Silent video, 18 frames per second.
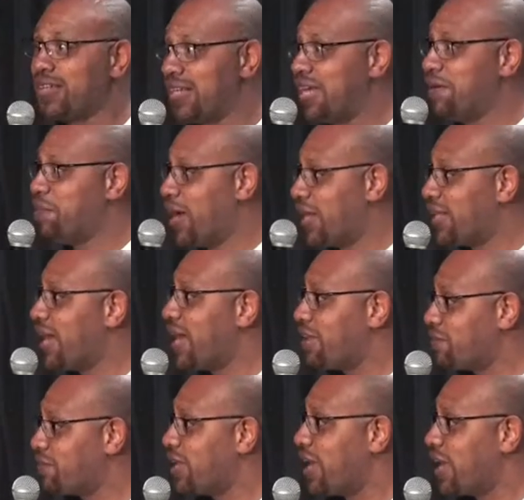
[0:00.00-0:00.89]
to lay my
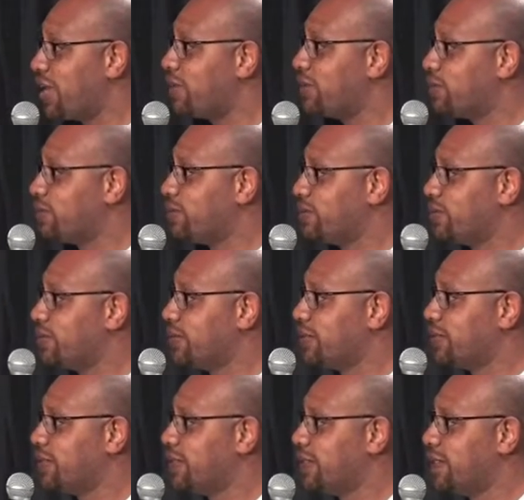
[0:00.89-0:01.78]
life down.
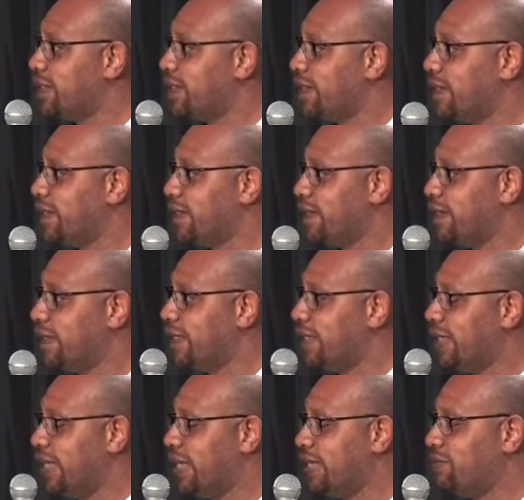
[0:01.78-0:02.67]

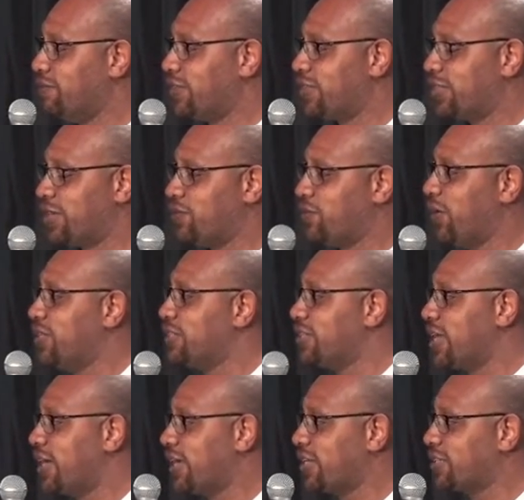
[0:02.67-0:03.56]
And for some
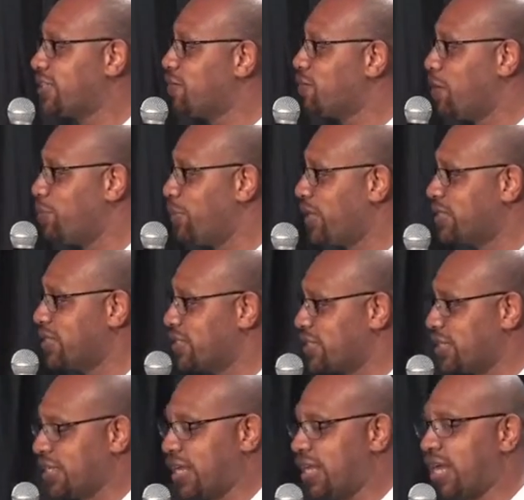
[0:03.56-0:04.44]
reason, I guess they weren't paying
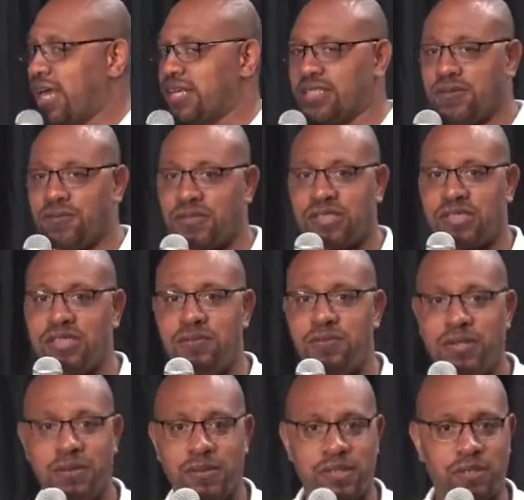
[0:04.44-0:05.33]
attention in class. They were
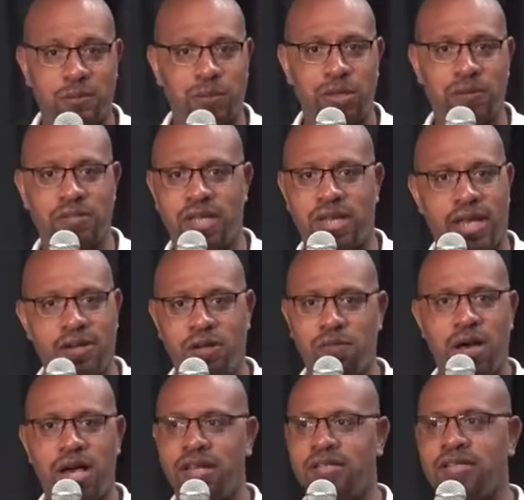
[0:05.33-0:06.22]
sleepy because Peter's like, ain't
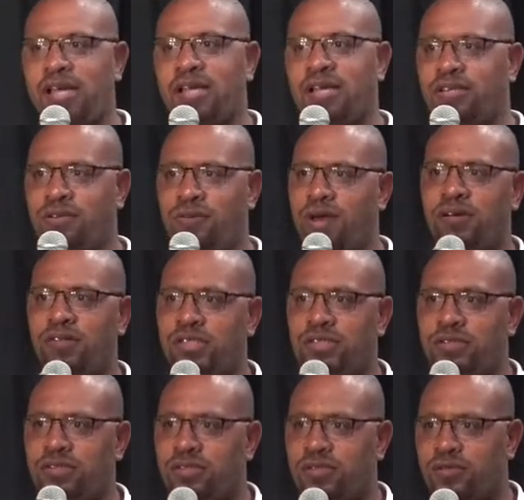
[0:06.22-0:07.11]
nobody taking you out,
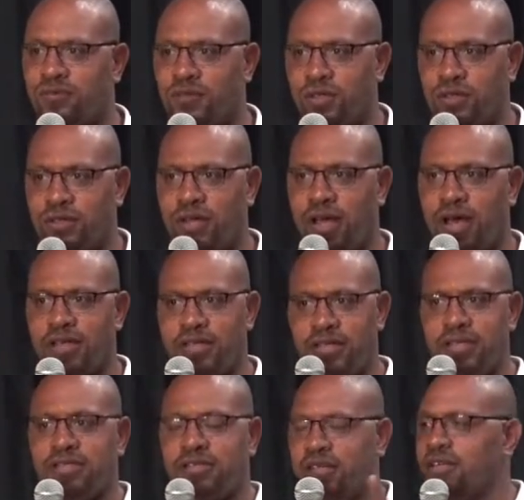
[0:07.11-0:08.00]
Jesus. But I
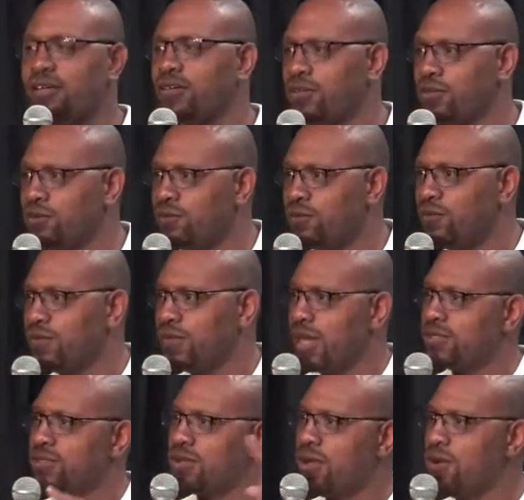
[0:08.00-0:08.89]
did tell you
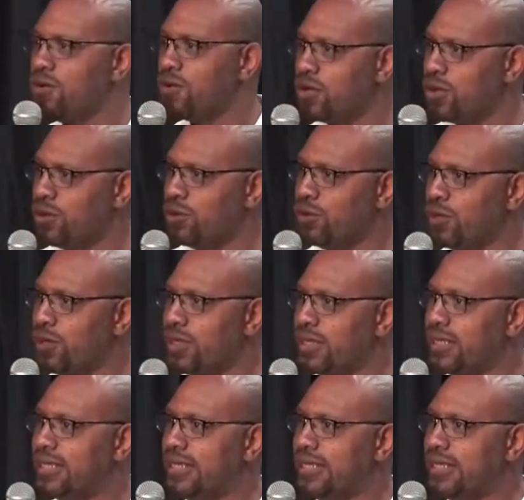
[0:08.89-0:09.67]
not too long ago,